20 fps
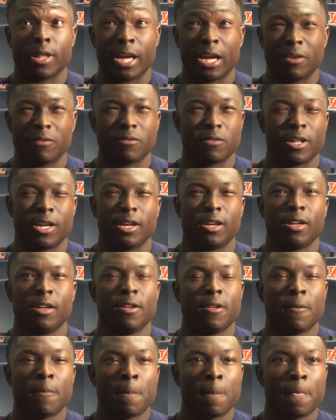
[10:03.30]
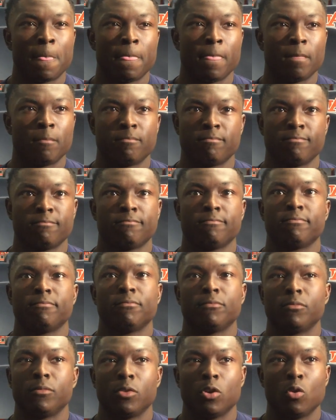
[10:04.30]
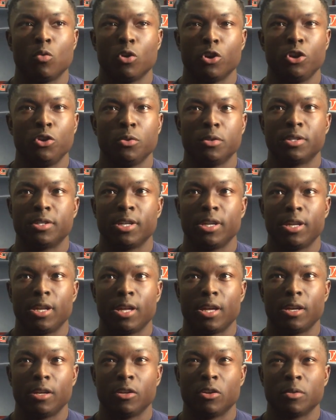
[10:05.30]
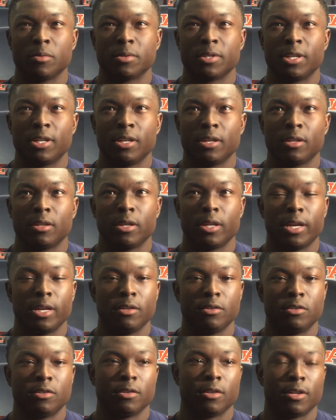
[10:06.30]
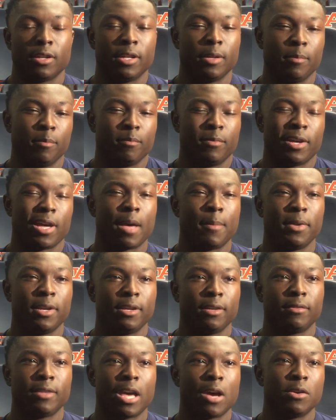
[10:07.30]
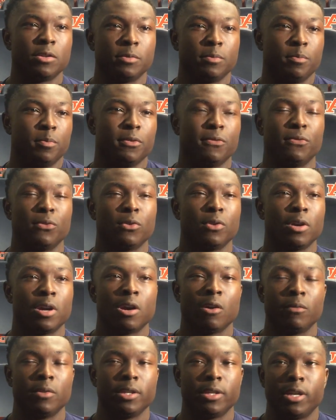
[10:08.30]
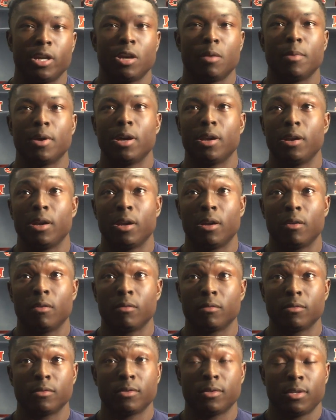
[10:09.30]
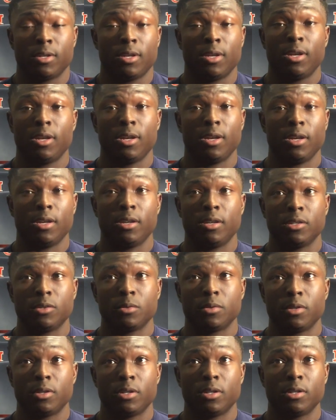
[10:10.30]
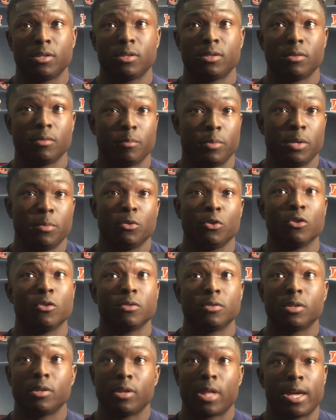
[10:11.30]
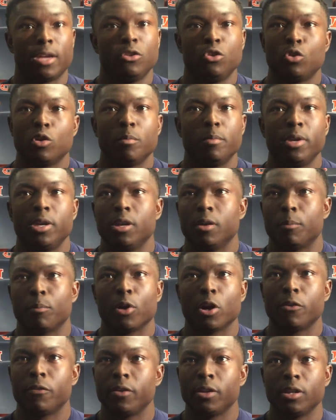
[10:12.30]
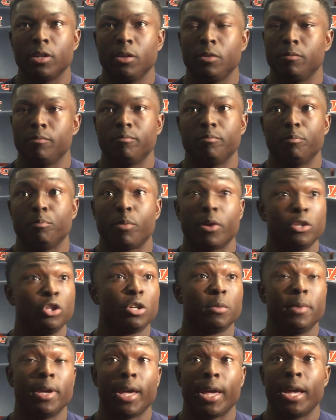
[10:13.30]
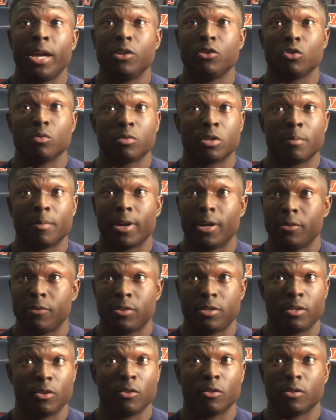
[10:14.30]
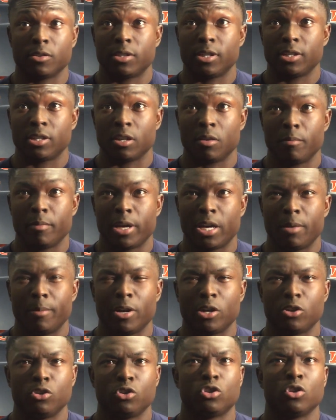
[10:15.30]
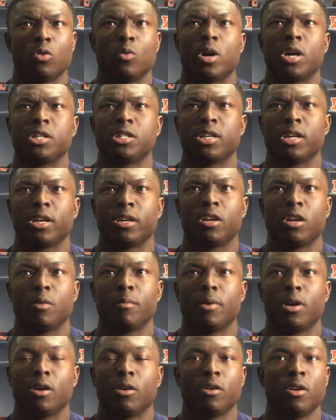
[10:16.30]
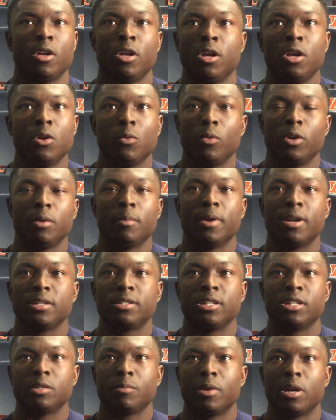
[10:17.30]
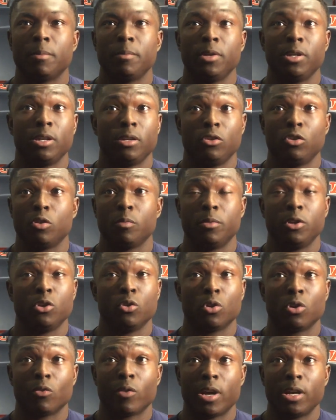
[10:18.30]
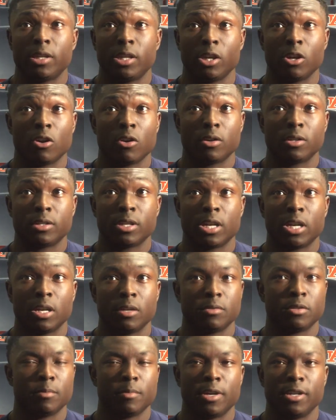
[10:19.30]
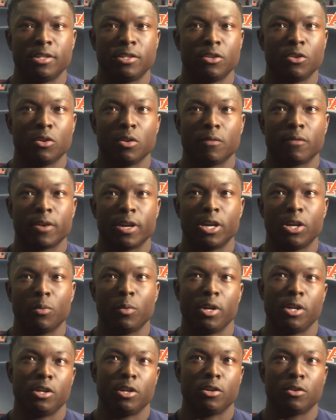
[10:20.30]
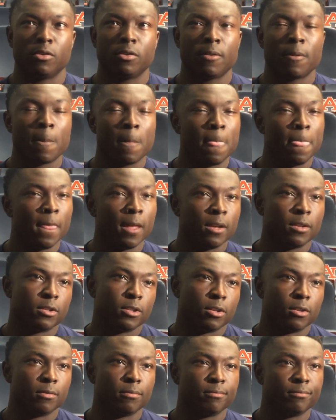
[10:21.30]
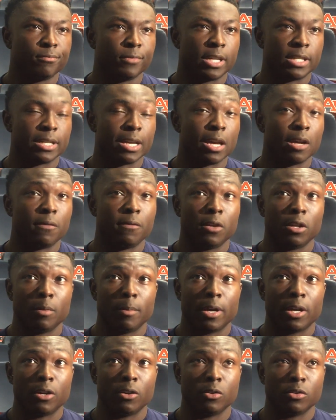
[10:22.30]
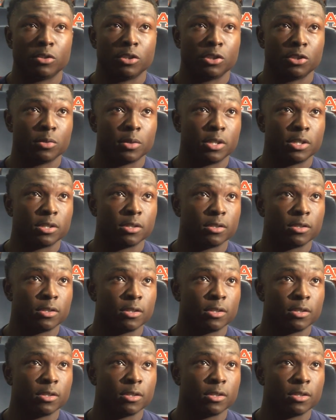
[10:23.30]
life, like, who are you to say that? You know what I'm saying? But I mean, that was before. I don't really care about it now. It is what it is. People gonna say, like, you could be a perfectly, you could be an angel. Somebody's still gonna say something bad about you. So why should I care about what everybody says about me? You could be doing the right thing all the time. Somebody's still gonna find a way, you know. So that's how I feel about the whole situation.